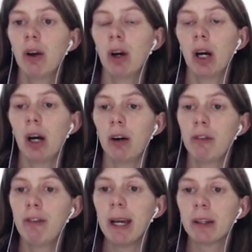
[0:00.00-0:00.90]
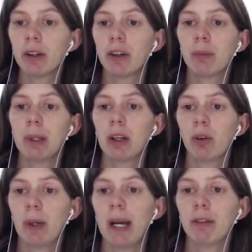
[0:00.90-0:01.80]
uh, vectors because
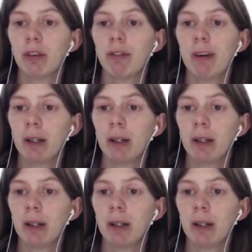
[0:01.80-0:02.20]
we have to find